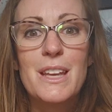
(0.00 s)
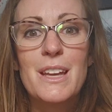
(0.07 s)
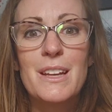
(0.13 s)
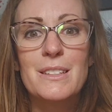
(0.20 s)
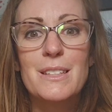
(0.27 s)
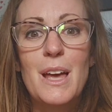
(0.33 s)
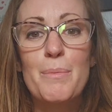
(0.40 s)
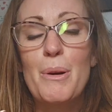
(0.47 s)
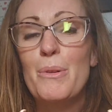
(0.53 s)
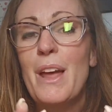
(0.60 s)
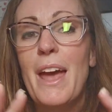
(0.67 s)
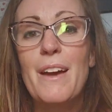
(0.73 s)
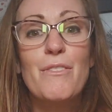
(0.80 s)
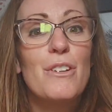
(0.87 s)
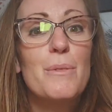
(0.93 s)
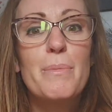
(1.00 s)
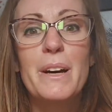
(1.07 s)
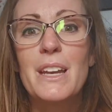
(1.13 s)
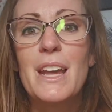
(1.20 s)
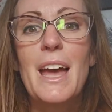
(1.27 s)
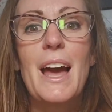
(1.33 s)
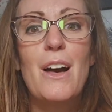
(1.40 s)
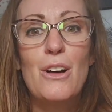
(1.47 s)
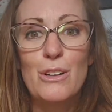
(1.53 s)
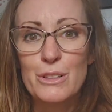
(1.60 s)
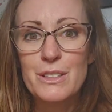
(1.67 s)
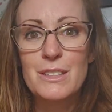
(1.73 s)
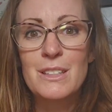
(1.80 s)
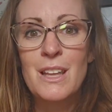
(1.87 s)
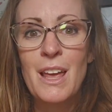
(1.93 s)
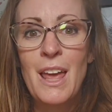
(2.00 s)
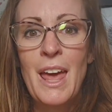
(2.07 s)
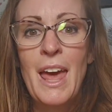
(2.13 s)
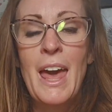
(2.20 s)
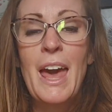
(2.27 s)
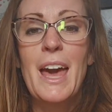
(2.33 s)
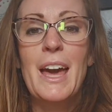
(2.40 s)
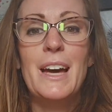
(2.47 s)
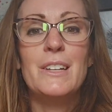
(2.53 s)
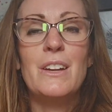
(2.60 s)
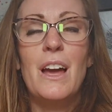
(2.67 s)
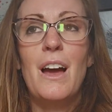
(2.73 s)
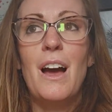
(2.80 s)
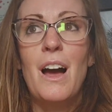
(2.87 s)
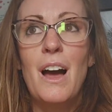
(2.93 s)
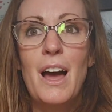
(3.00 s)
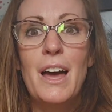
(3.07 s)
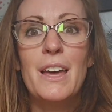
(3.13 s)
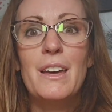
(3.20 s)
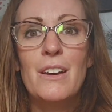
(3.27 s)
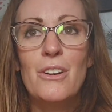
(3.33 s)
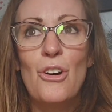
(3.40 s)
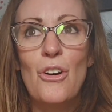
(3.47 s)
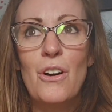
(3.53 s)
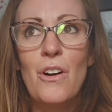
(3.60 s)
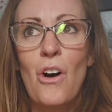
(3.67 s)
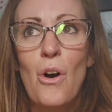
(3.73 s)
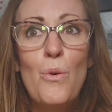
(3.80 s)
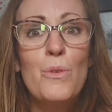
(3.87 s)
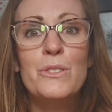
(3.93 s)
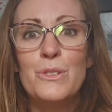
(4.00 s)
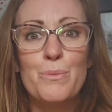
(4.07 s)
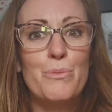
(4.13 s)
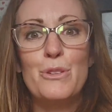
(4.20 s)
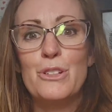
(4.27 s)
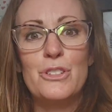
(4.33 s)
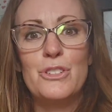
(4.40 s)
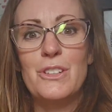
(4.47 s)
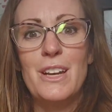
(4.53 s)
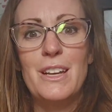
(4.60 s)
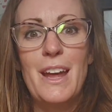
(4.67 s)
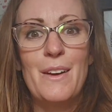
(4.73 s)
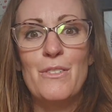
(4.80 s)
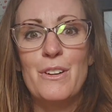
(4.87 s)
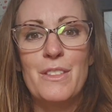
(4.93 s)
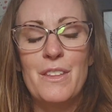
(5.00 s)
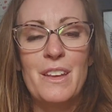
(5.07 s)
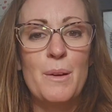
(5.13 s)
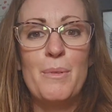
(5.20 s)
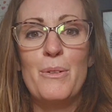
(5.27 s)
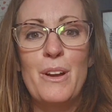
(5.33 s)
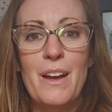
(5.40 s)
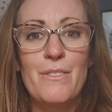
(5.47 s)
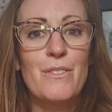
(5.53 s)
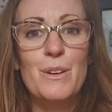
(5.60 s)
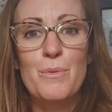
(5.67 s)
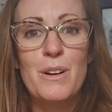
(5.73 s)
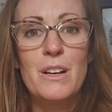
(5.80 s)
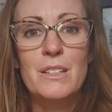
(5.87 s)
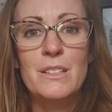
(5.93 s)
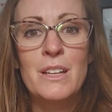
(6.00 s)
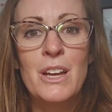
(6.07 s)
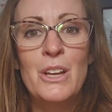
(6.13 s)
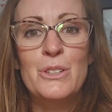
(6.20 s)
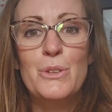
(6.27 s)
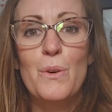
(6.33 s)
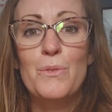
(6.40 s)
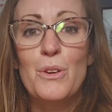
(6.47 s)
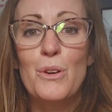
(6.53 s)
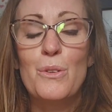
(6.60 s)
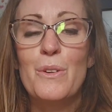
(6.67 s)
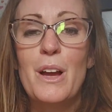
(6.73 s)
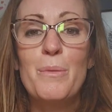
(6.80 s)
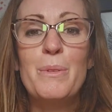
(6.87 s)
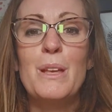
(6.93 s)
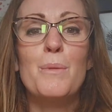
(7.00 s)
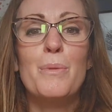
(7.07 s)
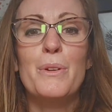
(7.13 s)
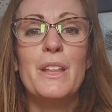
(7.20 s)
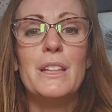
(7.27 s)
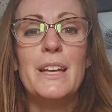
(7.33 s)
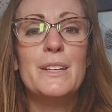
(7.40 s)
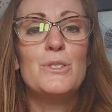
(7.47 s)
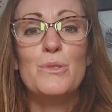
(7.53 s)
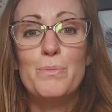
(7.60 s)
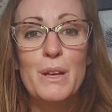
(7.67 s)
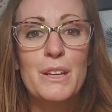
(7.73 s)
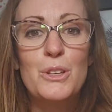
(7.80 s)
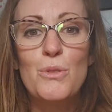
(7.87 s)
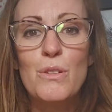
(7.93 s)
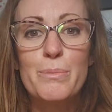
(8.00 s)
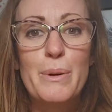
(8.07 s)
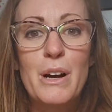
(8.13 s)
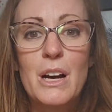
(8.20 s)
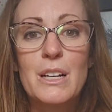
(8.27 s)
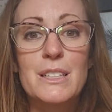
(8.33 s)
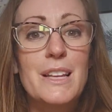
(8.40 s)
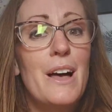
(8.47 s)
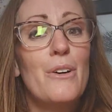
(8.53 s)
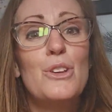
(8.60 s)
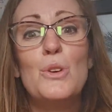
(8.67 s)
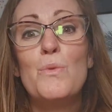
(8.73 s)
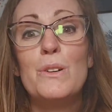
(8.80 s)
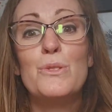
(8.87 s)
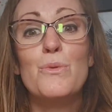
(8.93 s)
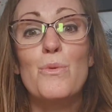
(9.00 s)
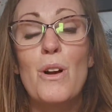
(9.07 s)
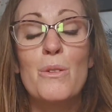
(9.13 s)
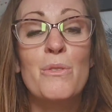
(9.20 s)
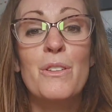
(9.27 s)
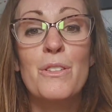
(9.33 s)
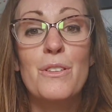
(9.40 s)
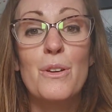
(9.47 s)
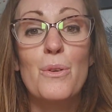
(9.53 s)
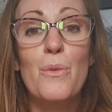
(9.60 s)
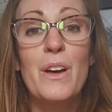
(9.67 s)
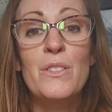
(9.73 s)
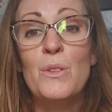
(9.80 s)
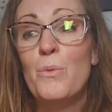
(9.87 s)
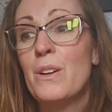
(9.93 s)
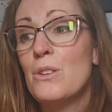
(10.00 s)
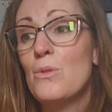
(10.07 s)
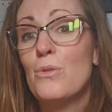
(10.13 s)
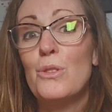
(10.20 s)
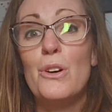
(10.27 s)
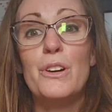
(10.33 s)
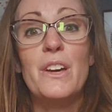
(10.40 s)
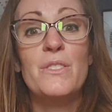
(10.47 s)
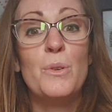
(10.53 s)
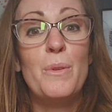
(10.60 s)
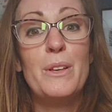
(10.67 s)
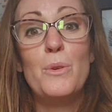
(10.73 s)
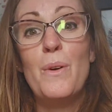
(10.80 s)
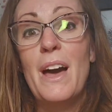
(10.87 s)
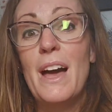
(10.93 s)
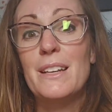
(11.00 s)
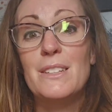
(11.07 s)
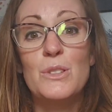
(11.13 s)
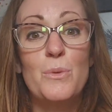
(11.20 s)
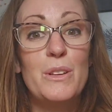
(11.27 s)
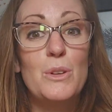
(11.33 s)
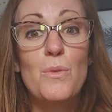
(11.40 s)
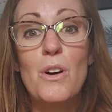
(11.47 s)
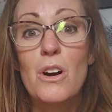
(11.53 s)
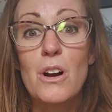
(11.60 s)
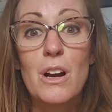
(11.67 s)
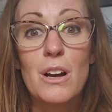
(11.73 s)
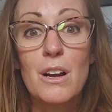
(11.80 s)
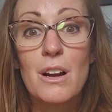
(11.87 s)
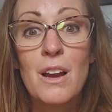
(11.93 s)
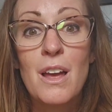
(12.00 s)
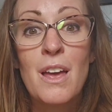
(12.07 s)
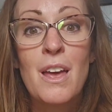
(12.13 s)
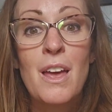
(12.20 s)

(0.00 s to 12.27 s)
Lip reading: things about everybody else. And I always appreciate everything about everyone. So if you're around people that like to pick you apart, tell you what's wrong with you in the way you look, in the way you act, in the way you are,